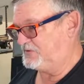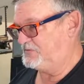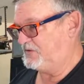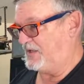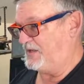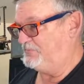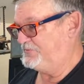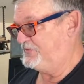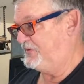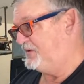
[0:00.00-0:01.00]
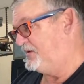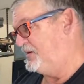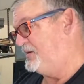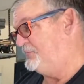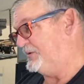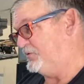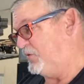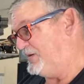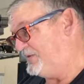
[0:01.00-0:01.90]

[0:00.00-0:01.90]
clamps, but the great